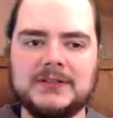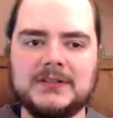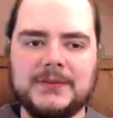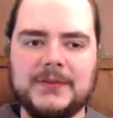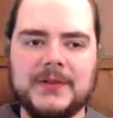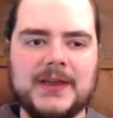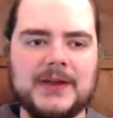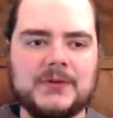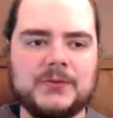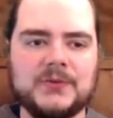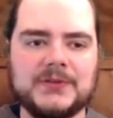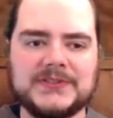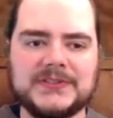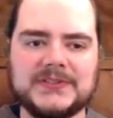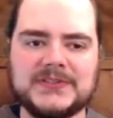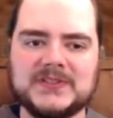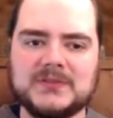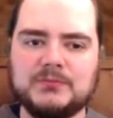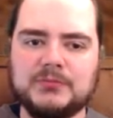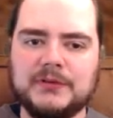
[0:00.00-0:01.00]
That was a
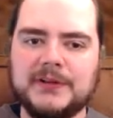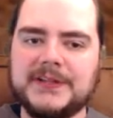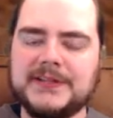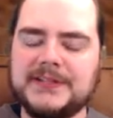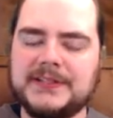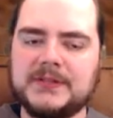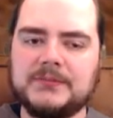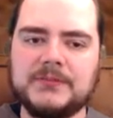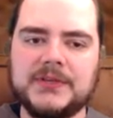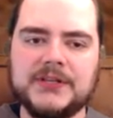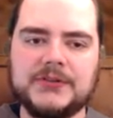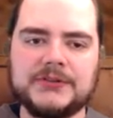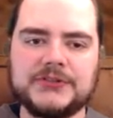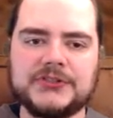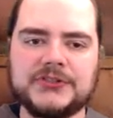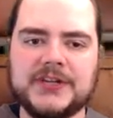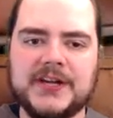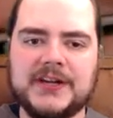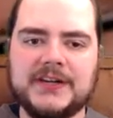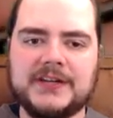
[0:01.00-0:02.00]
splendid meal,
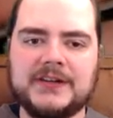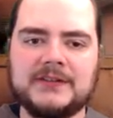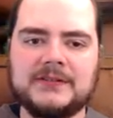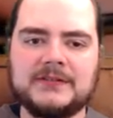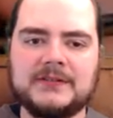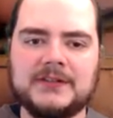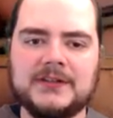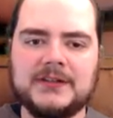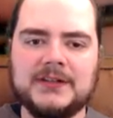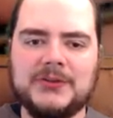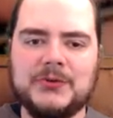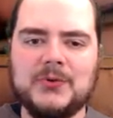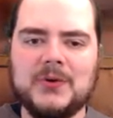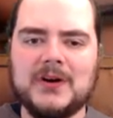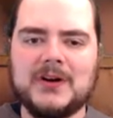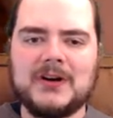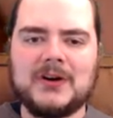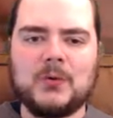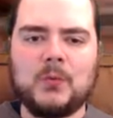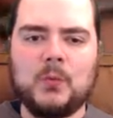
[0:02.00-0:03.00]
Shannon. You
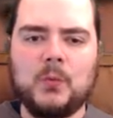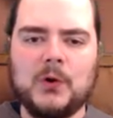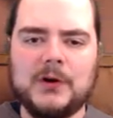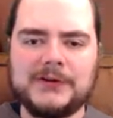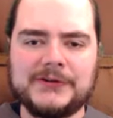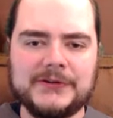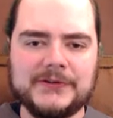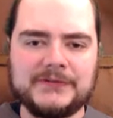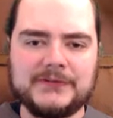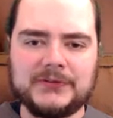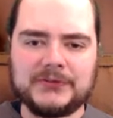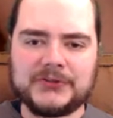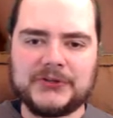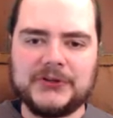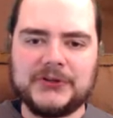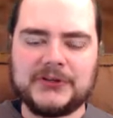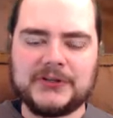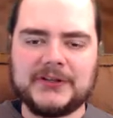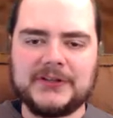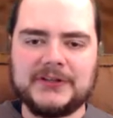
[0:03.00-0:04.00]
are a wonderful
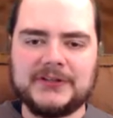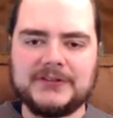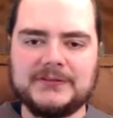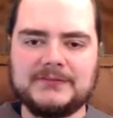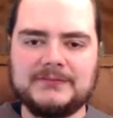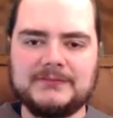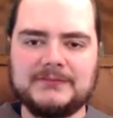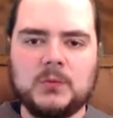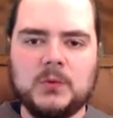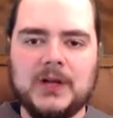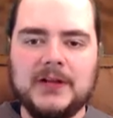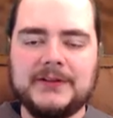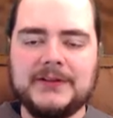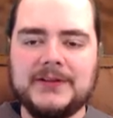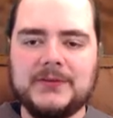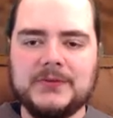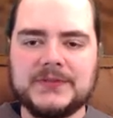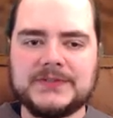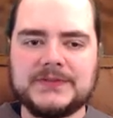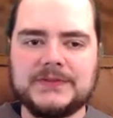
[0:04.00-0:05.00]
cook. While
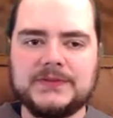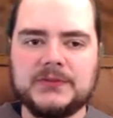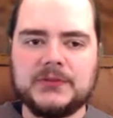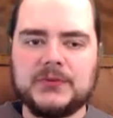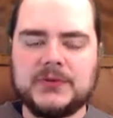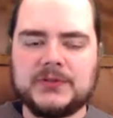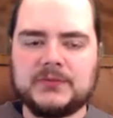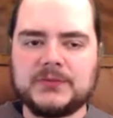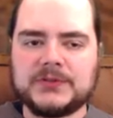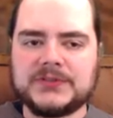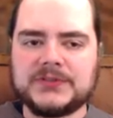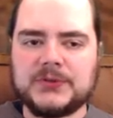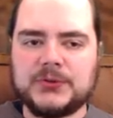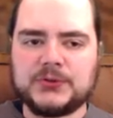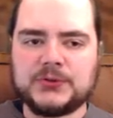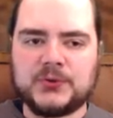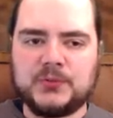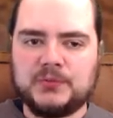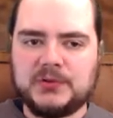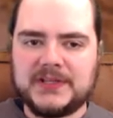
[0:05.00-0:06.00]
he was fluent with
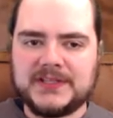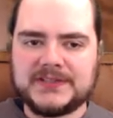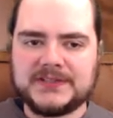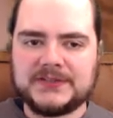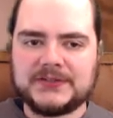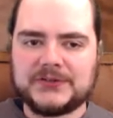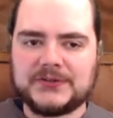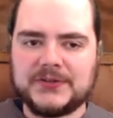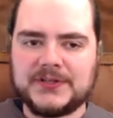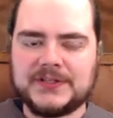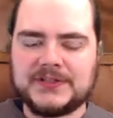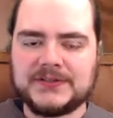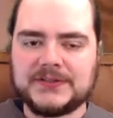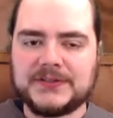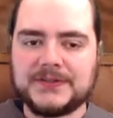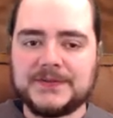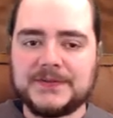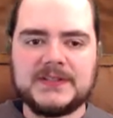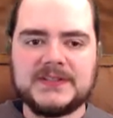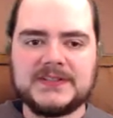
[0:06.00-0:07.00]
social pleasantries,
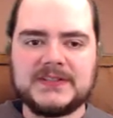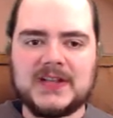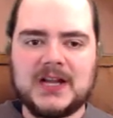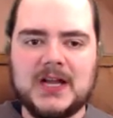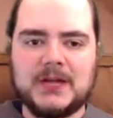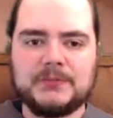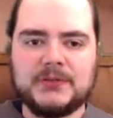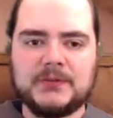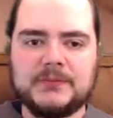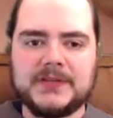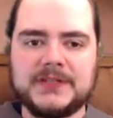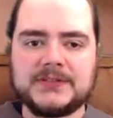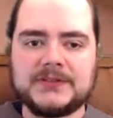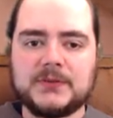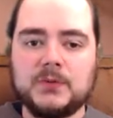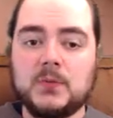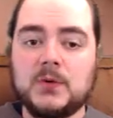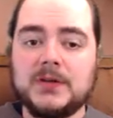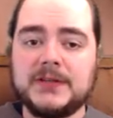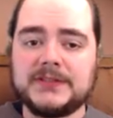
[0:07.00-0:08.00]
this compliment
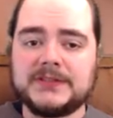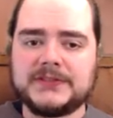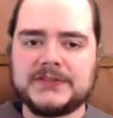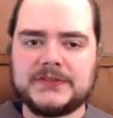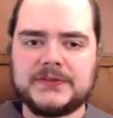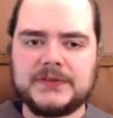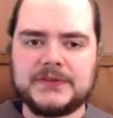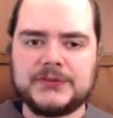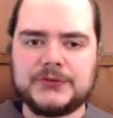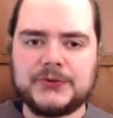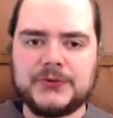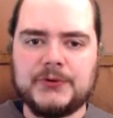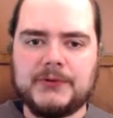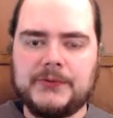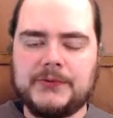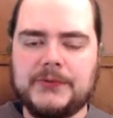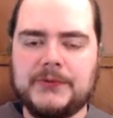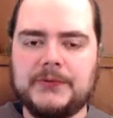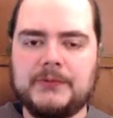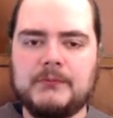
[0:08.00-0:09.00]
was the
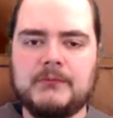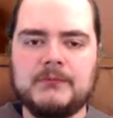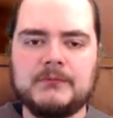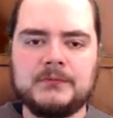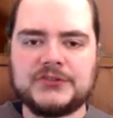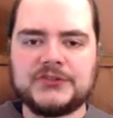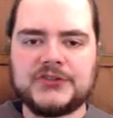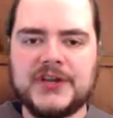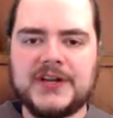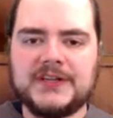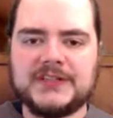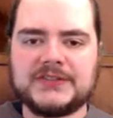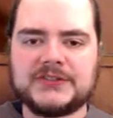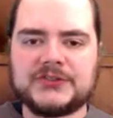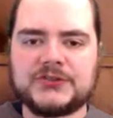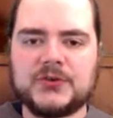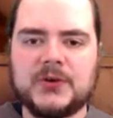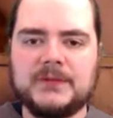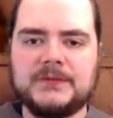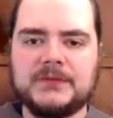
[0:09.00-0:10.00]
truth. Shannon's
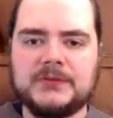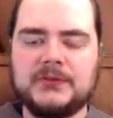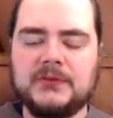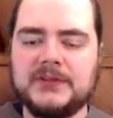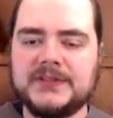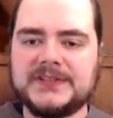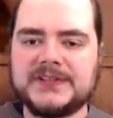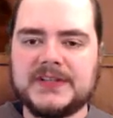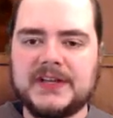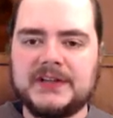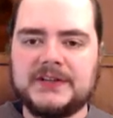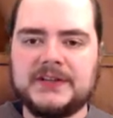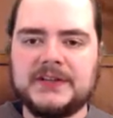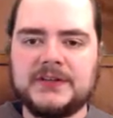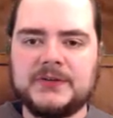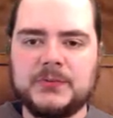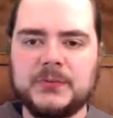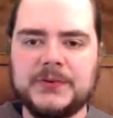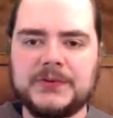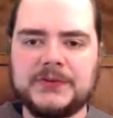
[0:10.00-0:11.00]
truffled
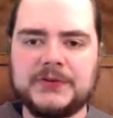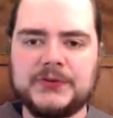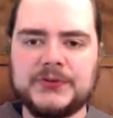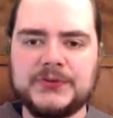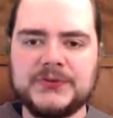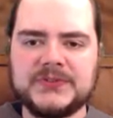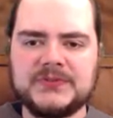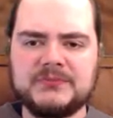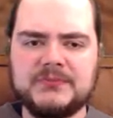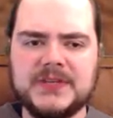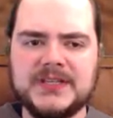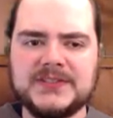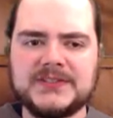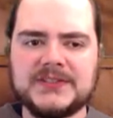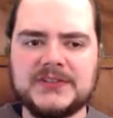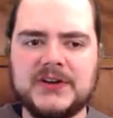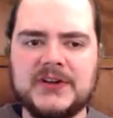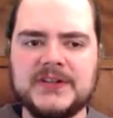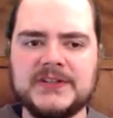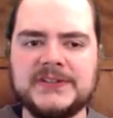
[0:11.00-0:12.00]
lasagna with goose meat
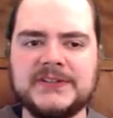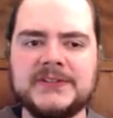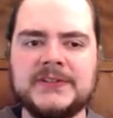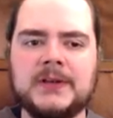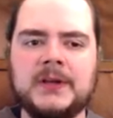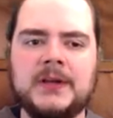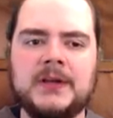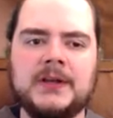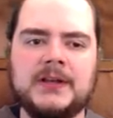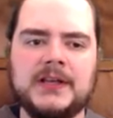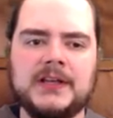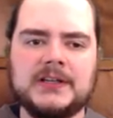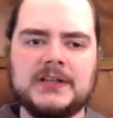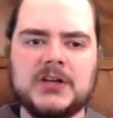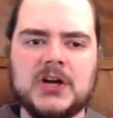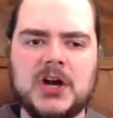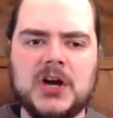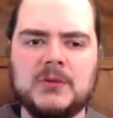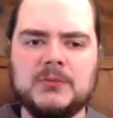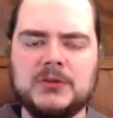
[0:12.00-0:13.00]
sauce and
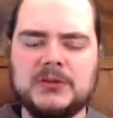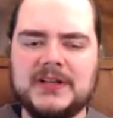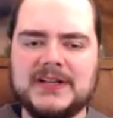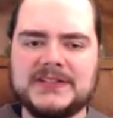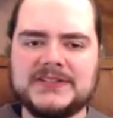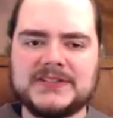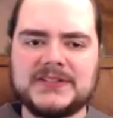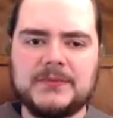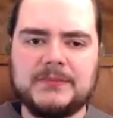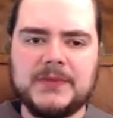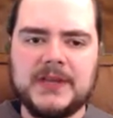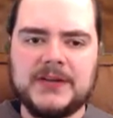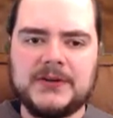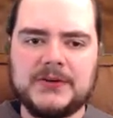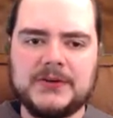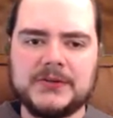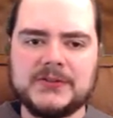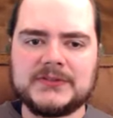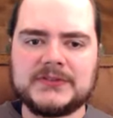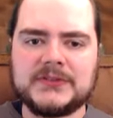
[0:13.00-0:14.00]
caramelized
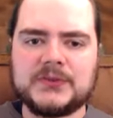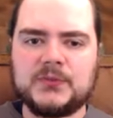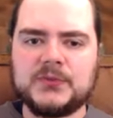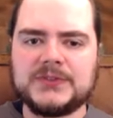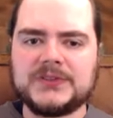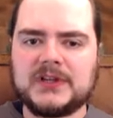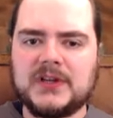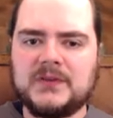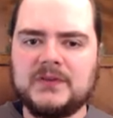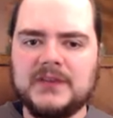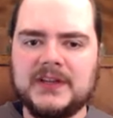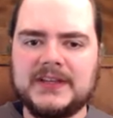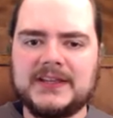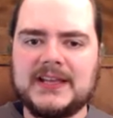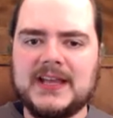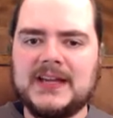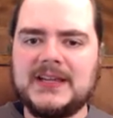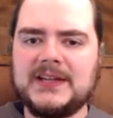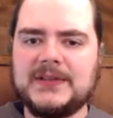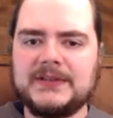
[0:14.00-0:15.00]
tomatoes was unlike
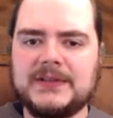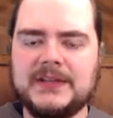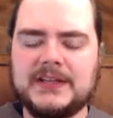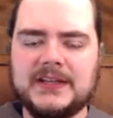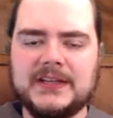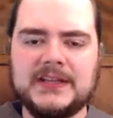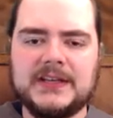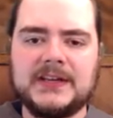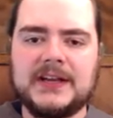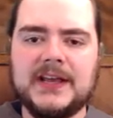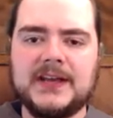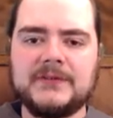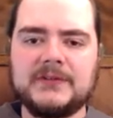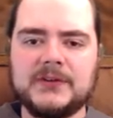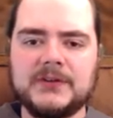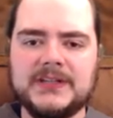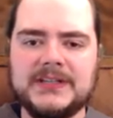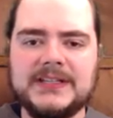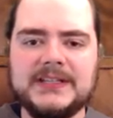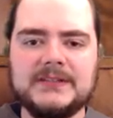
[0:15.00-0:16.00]
anything he had
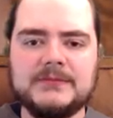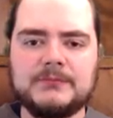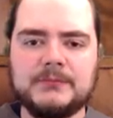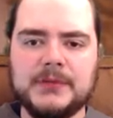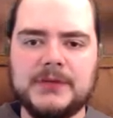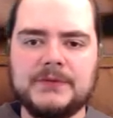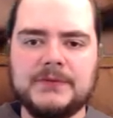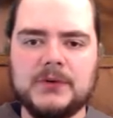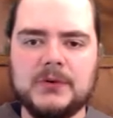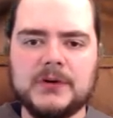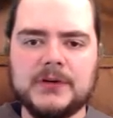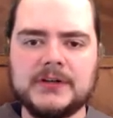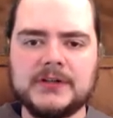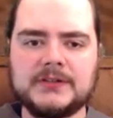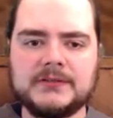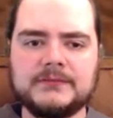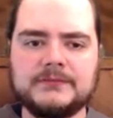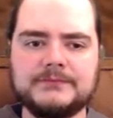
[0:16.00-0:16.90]
ever eaten before.